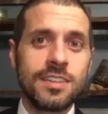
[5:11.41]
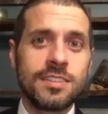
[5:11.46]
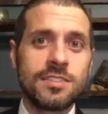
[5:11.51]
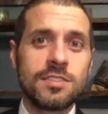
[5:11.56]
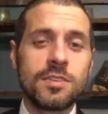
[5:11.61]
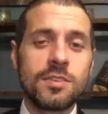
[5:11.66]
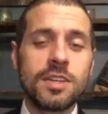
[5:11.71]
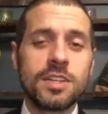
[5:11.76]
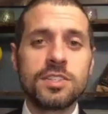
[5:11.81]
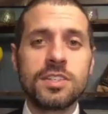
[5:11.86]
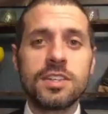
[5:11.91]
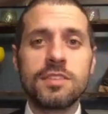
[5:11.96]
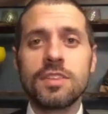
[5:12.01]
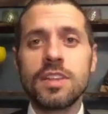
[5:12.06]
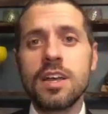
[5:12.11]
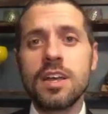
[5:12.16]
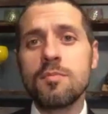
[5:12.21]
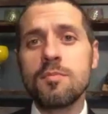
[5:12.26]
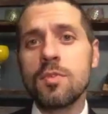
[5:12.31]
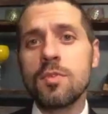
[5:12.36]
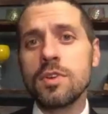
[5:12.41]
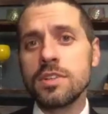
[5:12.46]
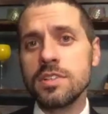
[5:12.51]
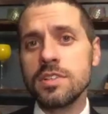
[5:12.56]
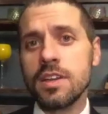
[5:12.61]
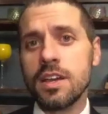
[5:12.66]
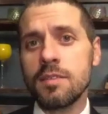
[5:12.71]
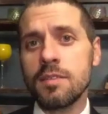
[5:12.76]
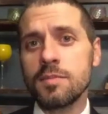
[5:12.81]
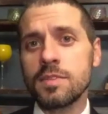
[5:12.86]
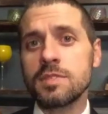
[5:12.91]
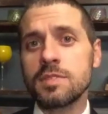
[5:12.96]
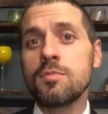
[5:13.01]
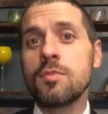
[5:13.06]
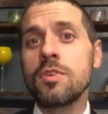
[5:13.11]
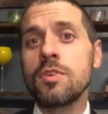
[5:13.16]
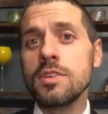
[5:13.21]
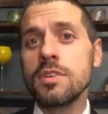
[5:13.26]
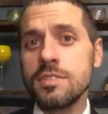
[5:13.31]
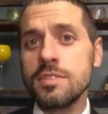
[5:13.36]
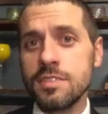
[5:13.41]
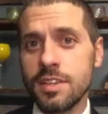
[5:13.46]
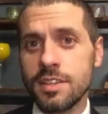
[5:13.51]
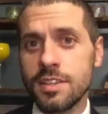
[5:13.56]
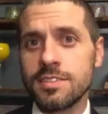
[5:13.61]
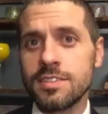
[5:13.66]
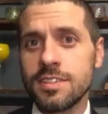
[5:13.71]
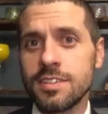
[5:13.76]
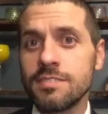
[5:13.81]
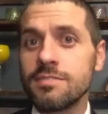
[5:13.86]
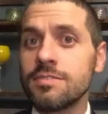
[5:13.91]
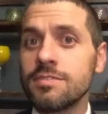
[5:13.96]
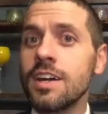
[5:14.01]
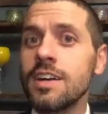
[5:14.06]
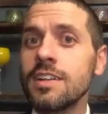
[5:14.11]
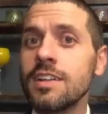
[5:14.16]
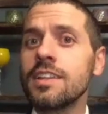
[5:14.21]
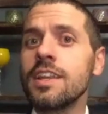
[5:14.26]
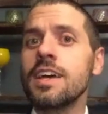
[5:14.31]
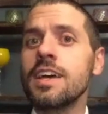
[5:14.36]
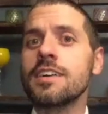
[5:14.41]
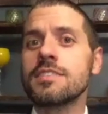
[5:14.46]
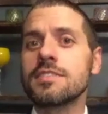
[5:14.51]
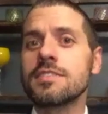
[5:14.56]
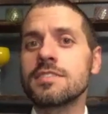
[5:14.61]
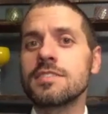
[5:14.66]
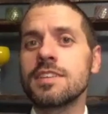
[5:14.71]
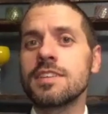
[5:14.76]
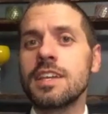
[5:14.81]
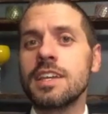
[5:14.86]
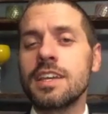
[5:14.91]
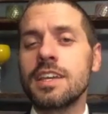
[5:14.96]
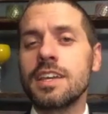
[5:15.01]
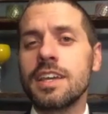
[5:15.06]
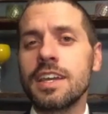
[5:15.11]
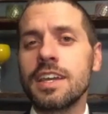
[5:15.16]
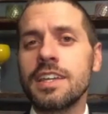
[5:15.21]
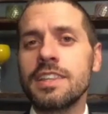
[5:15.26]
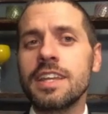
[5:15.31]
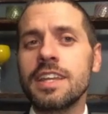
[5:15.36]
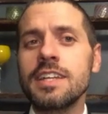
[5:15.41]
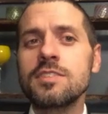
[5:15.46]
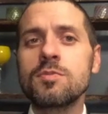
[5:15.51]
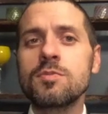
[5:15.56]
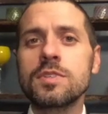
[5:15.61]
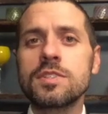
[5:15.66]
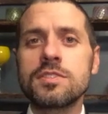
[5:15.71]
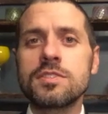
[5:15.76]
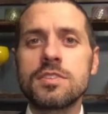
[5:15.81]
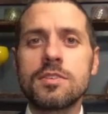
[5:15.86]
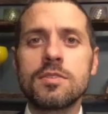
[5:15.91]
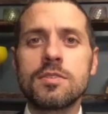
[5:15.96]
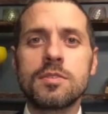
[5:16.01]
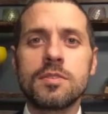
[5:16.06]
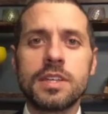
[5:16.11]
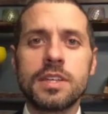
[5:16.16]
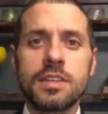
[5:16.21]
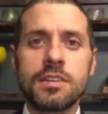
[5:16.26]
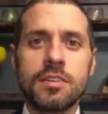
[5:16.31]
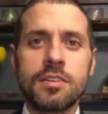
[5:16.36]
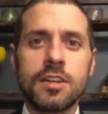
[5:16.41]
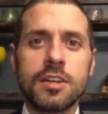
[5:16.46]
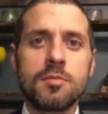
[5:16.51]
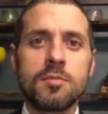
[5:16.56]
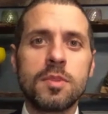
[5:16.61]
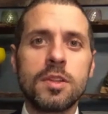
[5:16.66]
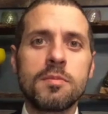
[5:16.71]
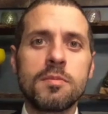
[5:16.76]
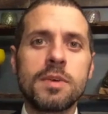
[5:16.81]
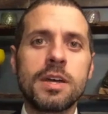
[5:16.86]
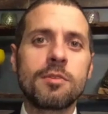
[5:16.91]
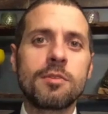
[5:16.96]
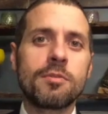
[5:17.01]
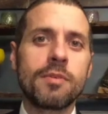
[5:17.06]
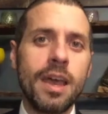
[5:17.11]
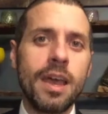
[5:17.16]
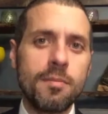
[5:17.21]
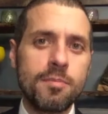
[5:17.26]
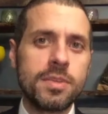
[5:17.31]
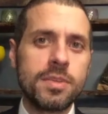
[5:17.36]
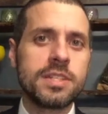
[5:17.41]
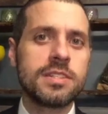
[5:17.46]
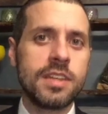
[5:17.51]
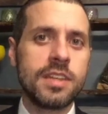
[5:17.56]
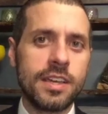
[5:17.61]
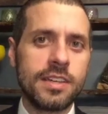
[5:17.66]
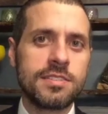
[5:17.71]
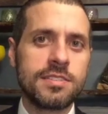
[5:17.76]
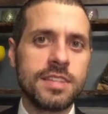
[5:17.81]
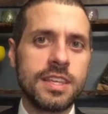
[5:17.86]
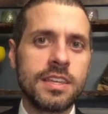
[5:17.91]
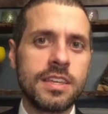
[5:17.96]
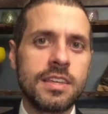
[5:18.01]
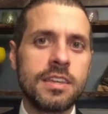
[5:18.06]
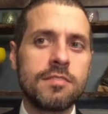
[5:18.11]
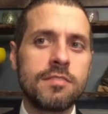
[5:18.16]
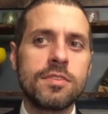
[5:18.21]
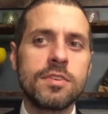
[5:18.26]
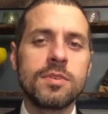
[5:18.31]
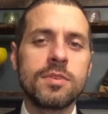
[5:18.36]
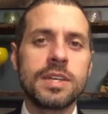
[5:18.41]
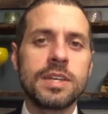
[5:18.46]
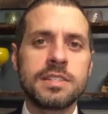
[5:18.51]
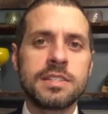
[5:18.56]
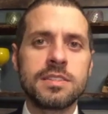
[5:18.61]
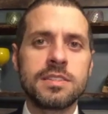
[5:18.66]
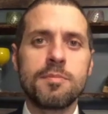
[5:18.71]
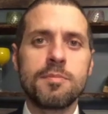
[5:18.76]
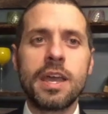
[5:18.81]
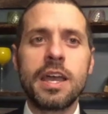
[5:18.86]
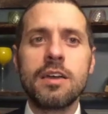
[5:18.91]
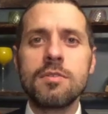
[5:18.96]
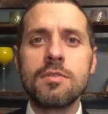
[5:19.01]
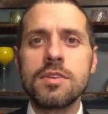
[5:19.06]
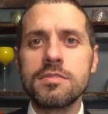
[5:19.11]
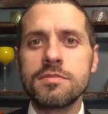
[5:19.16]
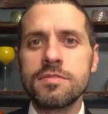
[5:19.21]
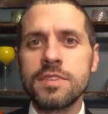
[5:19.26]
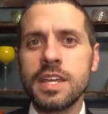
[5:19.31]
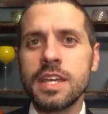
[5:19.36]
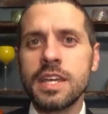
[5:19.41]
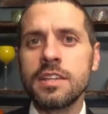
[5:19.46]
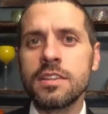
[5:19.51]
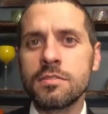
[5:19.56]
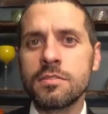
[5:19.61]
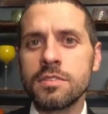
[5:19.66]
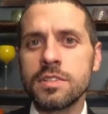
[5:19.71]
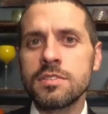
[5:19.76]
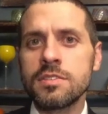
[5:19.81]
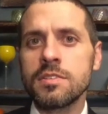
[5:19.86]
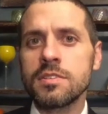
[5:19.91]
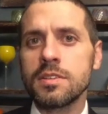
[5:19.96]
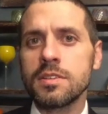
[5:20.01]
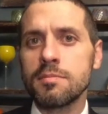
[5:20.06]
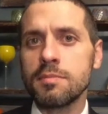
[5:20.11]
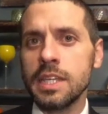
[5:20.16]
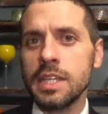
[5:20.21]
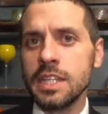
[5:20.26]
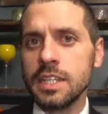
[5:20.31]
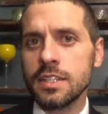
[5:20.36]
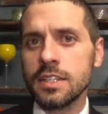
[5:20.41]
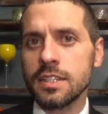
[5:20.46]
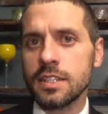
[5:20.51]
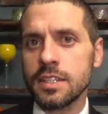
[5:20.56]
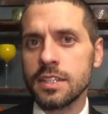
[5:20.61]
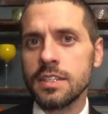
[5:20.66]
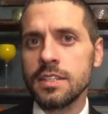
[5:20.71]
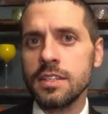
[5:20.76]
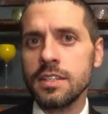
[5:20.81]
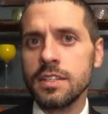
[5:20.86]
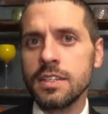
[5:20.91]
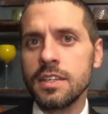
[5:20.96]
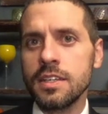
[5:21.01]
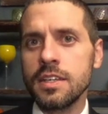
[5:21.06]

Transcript: So you actually have a lot more time. It's more sensitive, not less. And that's what's so incredible about rapid tests. They give you, it's the power of getting the result immediately